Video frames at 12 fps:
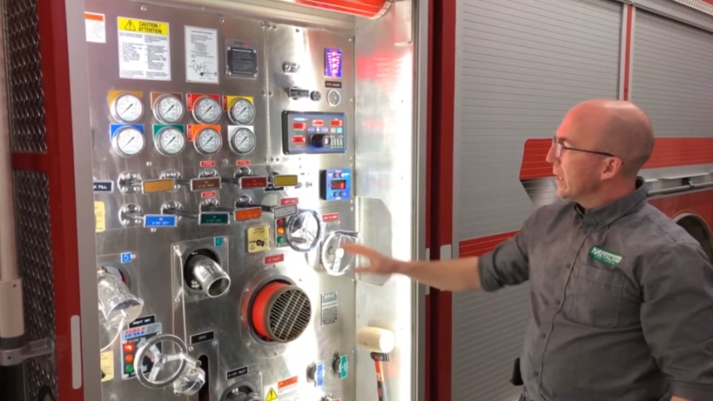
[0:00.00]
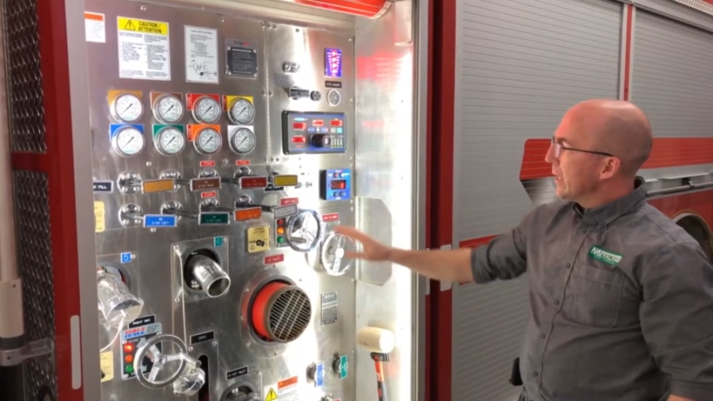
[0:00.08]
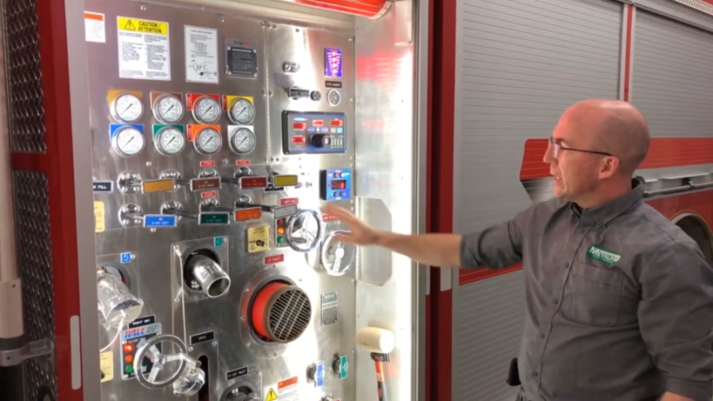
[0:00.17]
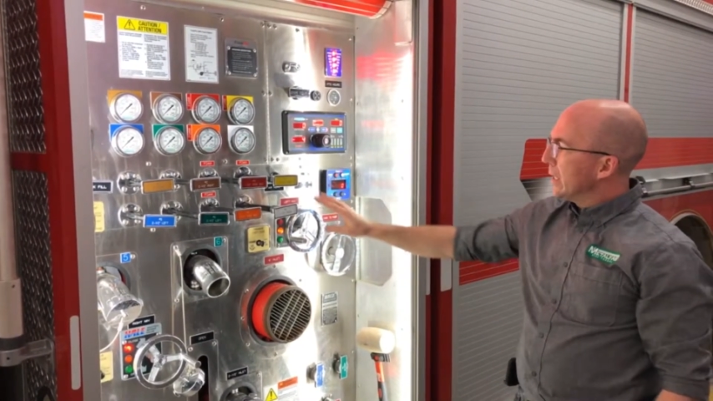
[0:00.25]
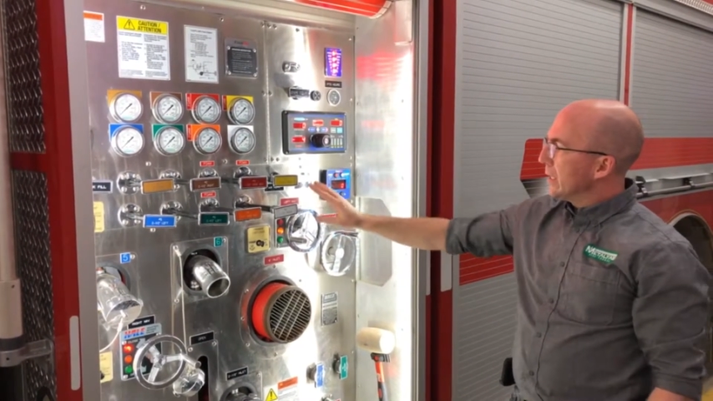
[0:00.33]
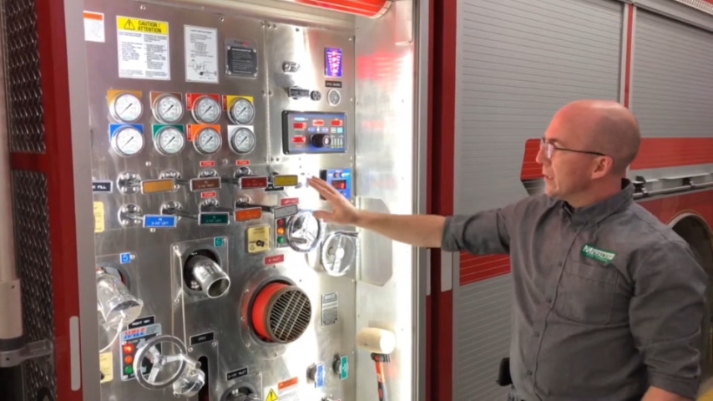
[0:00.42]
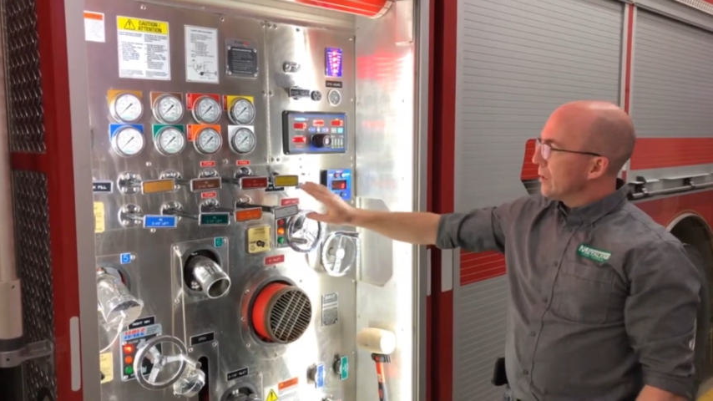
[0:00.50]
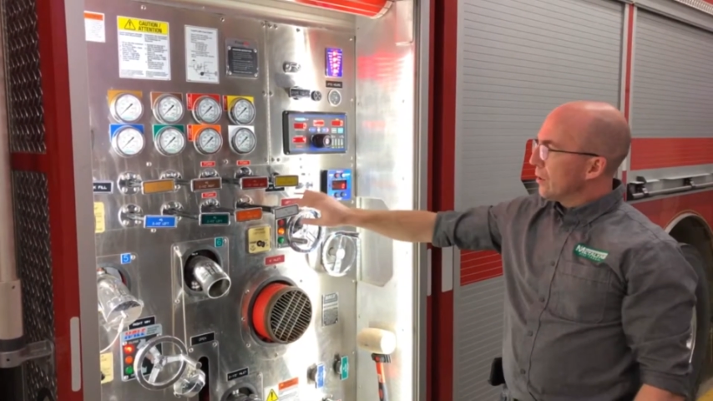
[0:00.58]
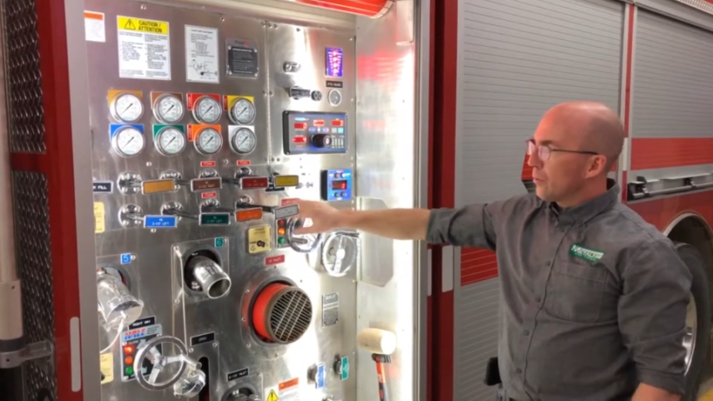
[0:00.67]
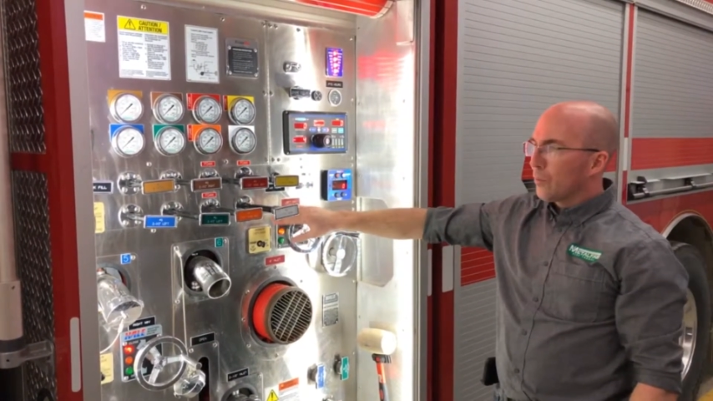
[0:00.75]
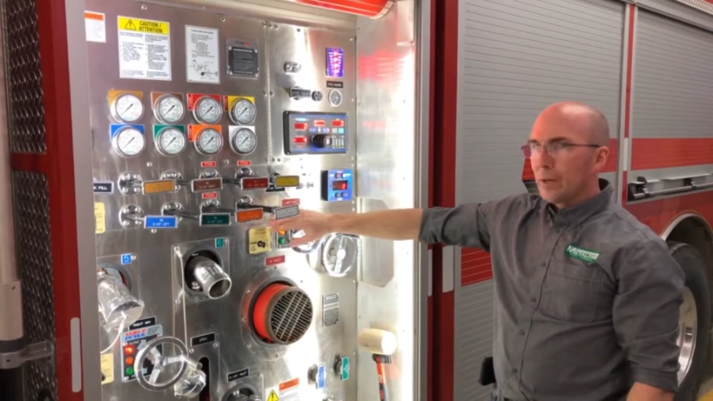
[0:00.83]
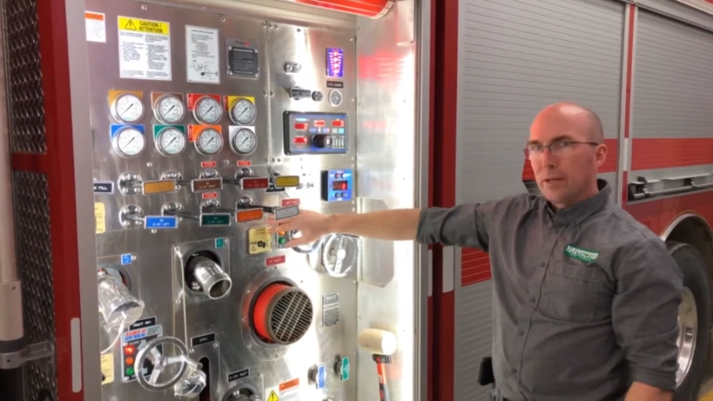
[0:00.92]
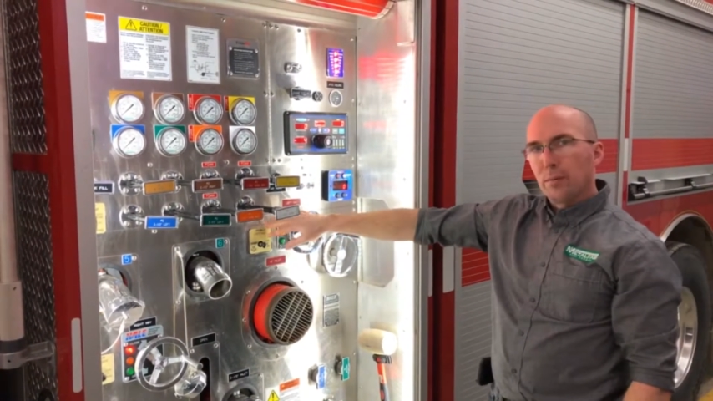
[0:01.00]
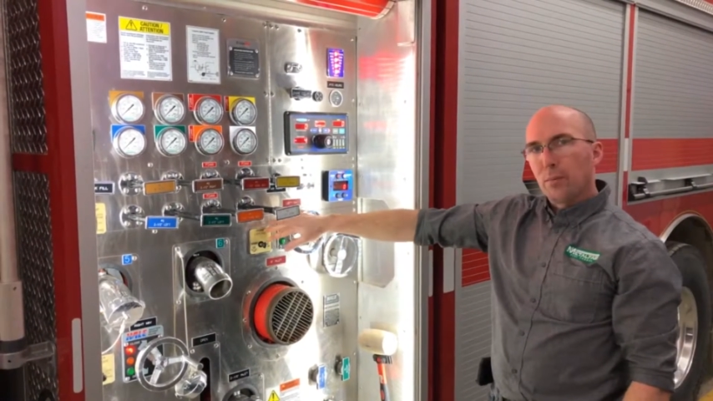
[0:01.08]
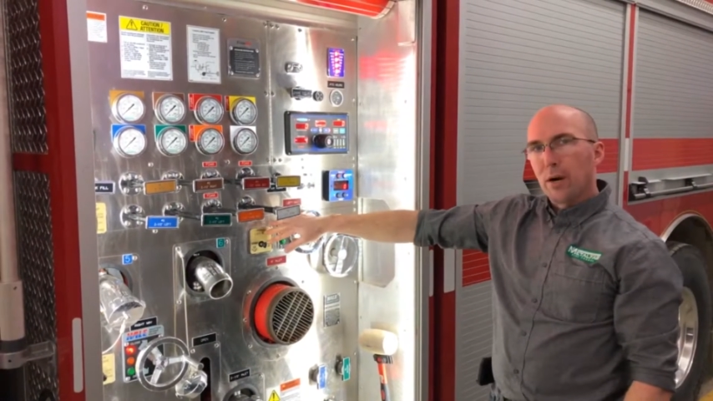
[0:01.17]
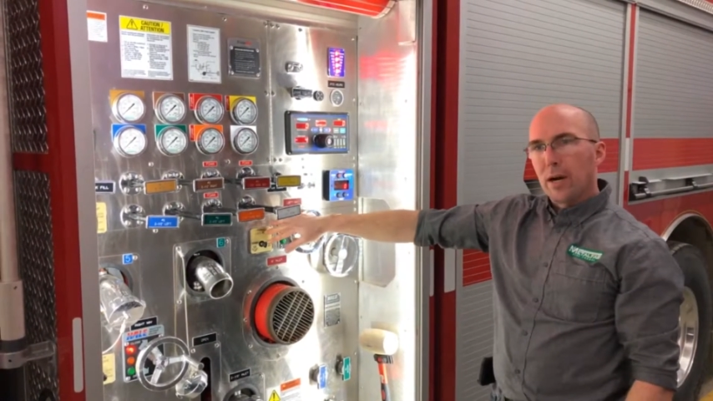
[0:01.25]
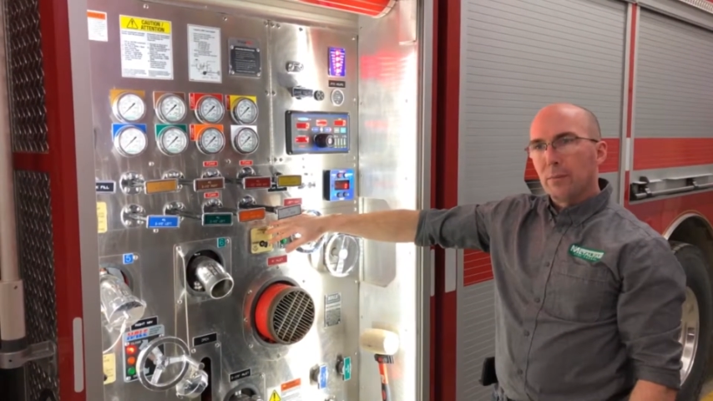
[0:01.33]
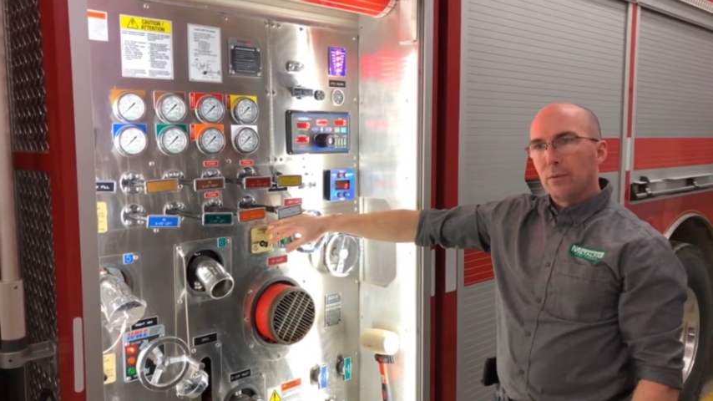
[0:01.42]
is run the
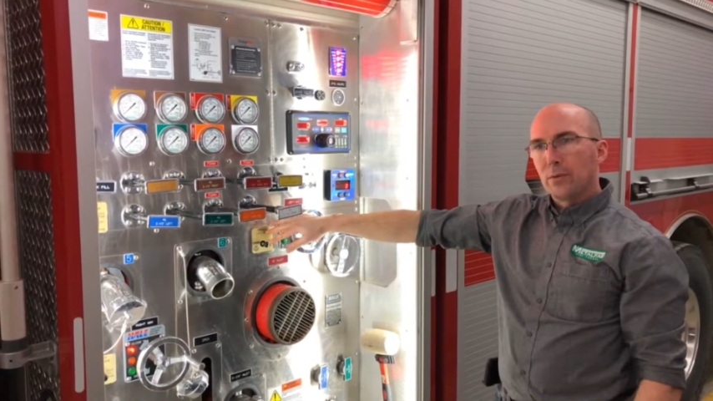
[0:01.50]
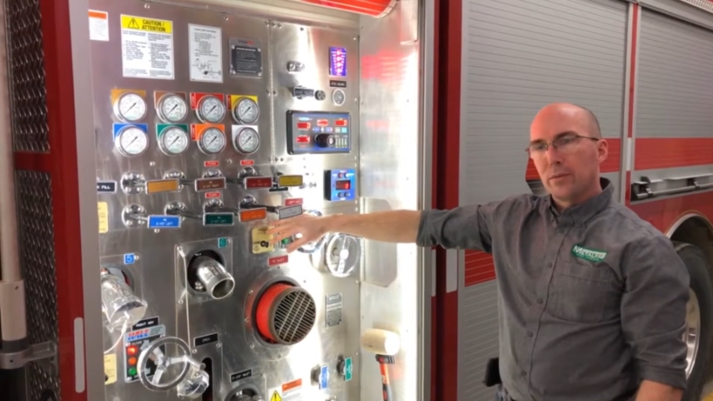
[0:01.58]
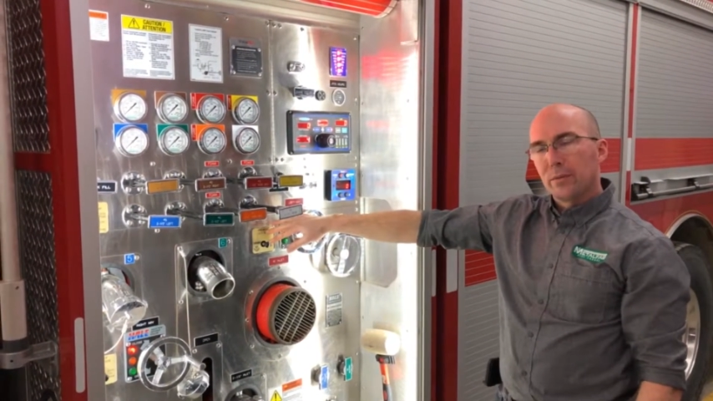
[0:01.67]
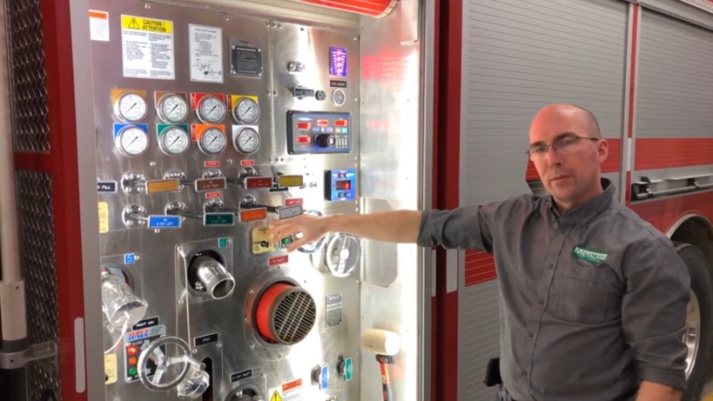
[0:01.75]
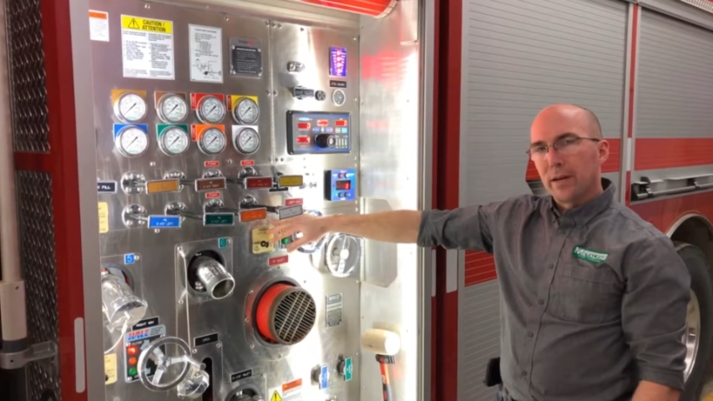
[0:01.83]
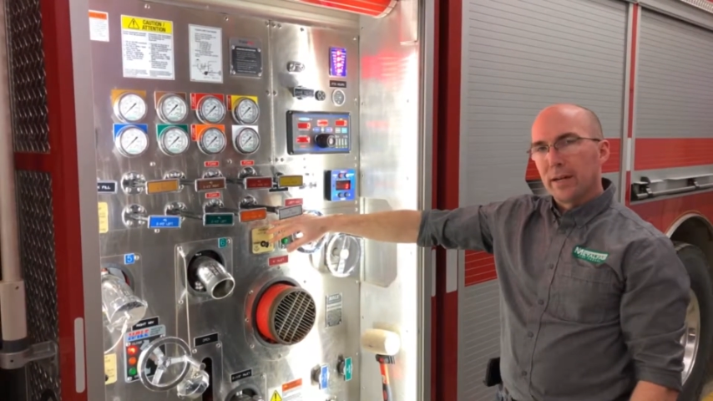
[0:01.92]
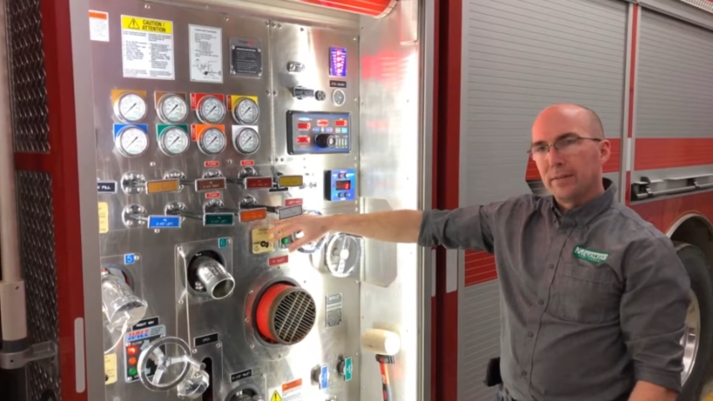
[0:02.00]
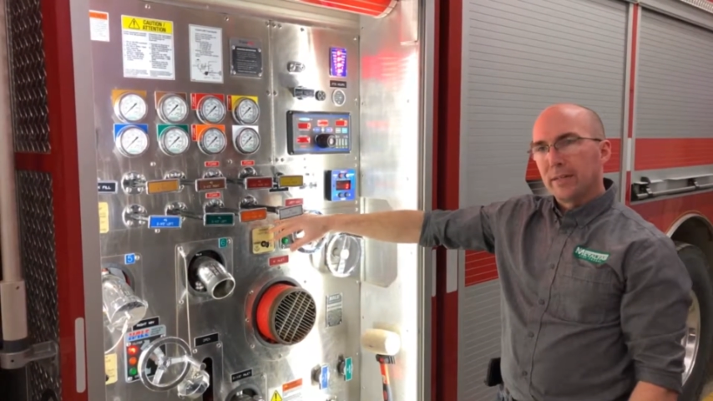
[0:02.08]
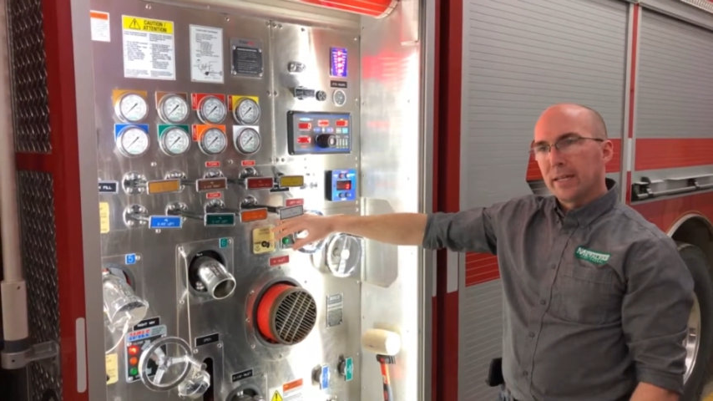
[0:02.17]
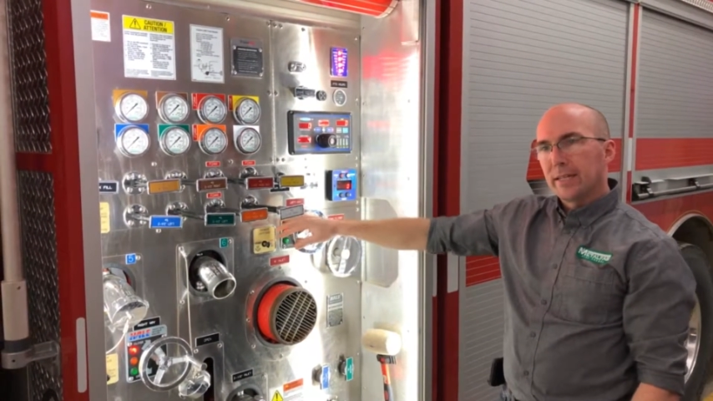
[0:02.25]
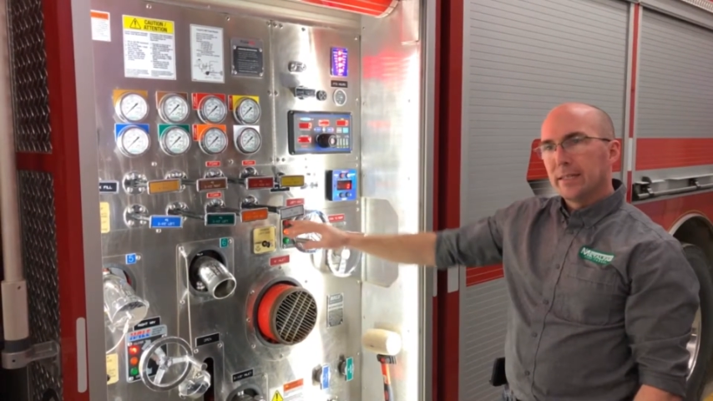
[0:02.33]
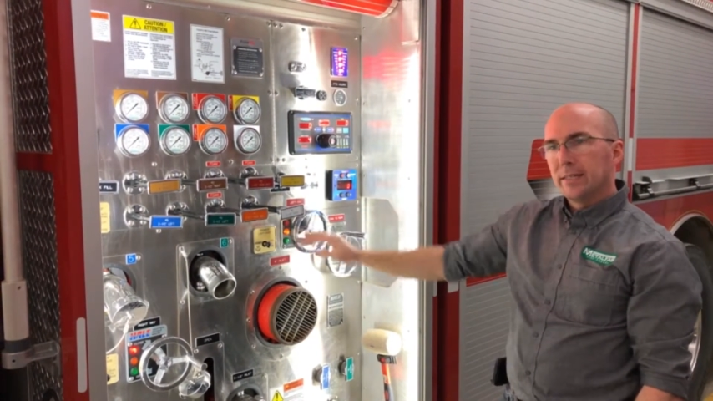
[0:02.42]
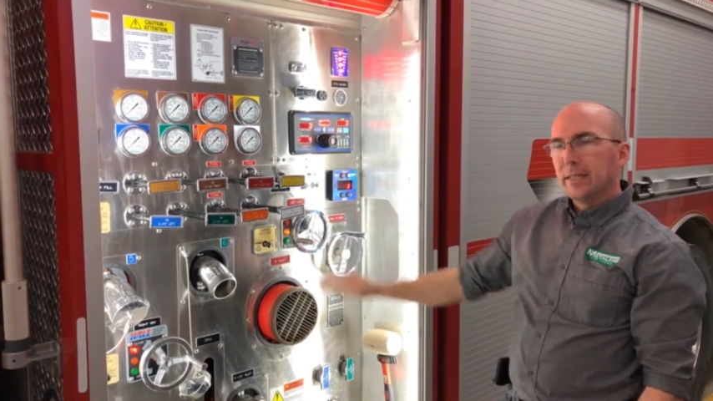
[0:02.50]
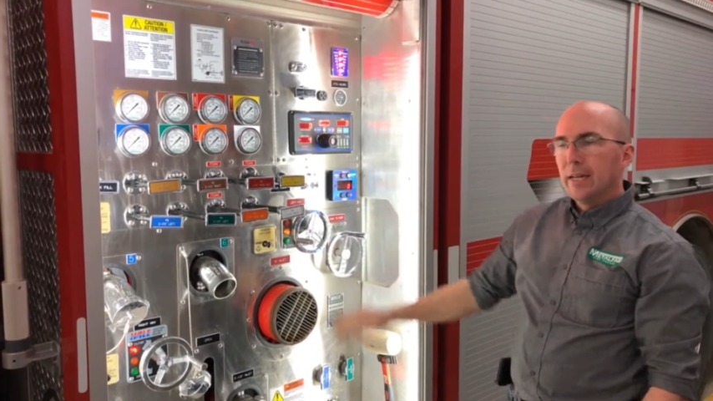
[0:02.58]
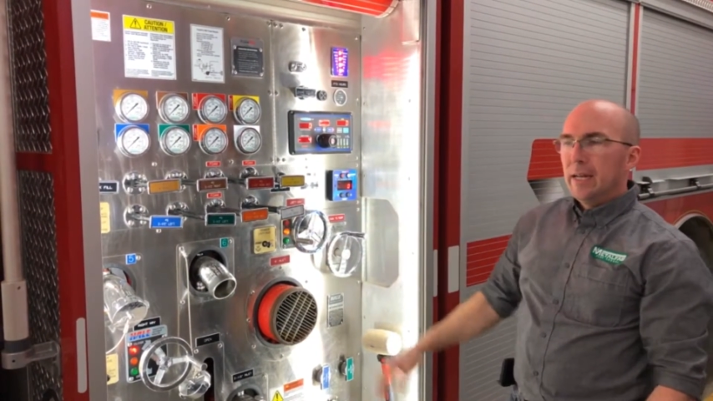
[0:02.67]
primer for 5 seconds.